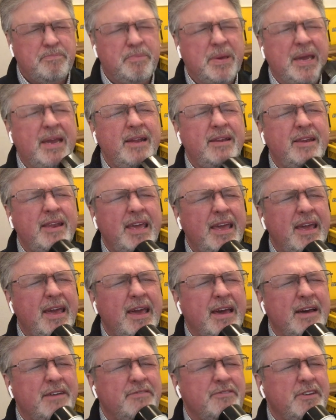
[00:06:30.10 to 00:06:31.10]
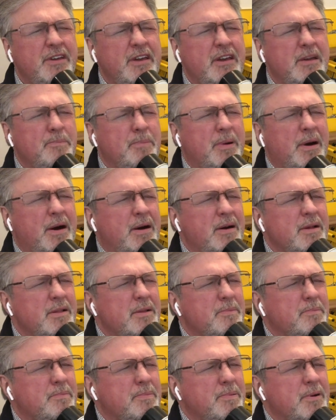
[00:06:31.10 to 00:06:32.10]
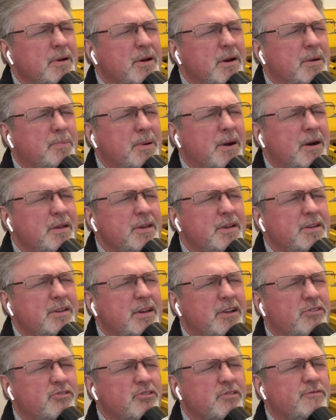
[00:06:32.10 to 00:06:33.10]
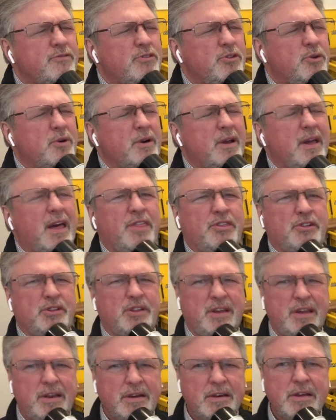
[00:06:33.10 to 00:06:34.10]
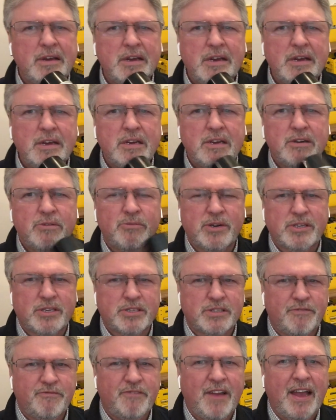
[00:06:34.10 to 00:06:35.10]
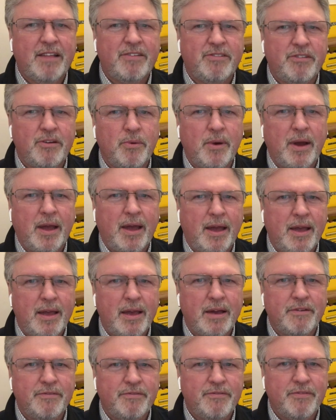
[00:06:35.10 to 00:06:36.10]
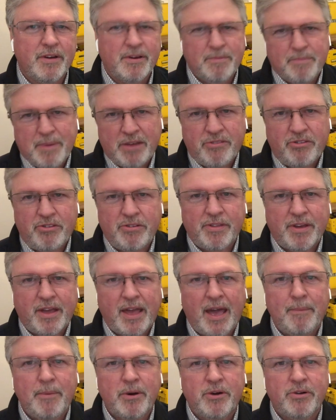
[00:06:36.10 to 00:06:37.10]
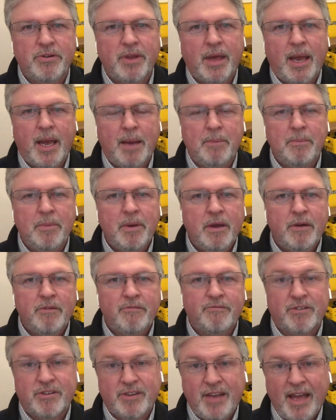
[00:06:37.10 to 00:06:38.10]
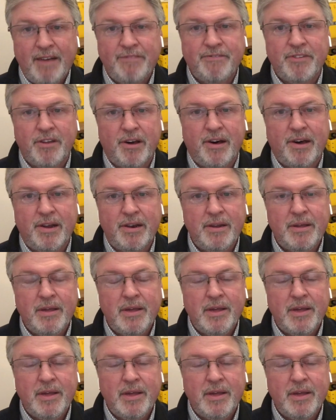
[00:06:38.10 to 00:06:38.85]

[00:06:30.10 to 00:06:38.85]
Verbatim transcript: PTFE, poly, uh, polytetrafluoroethylene, which is a fancy way of uh, basically the chemical name for Teflon.